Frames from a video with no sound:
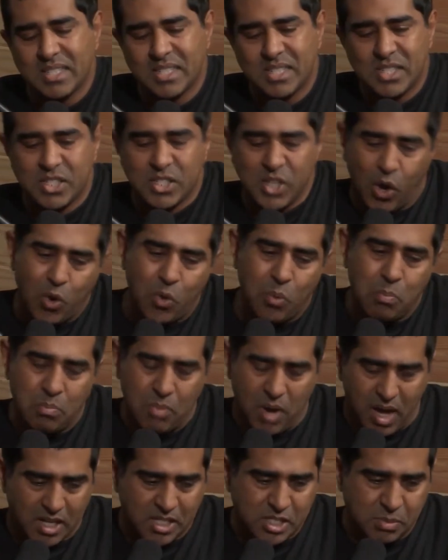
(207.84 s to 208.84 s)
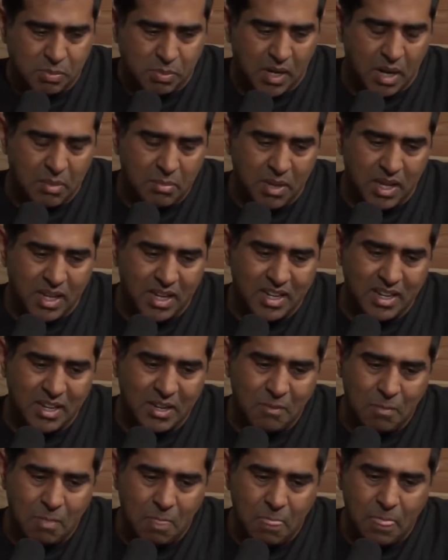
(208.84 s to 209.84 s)
so much, but I
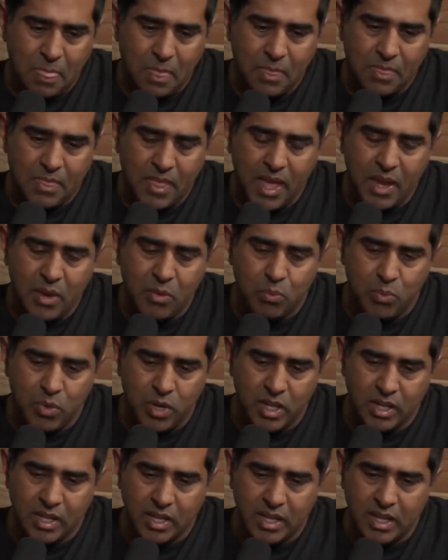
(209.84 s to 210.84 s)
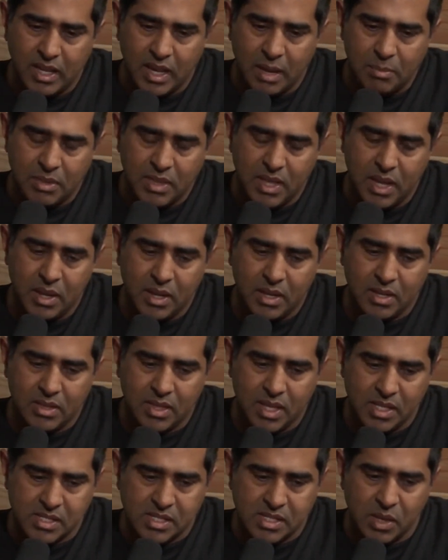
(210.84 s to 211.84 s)
mean, they
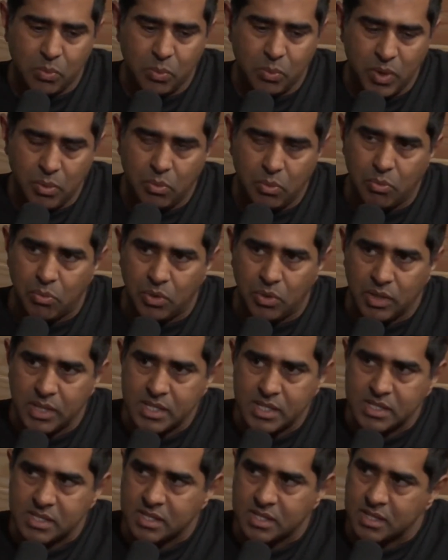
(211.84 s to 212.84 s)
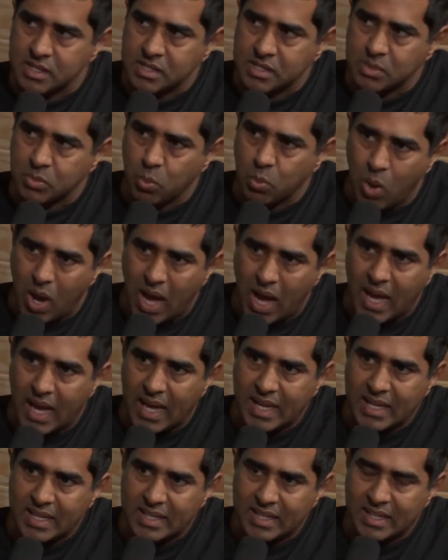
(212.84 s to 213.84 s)
said, we will release this
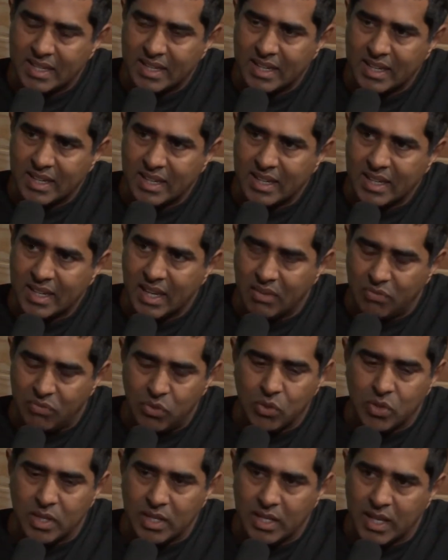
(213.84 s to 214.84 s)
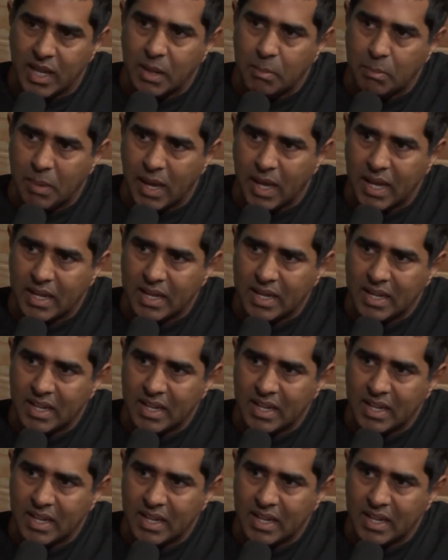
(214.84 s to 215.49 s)
wide if you can get it made.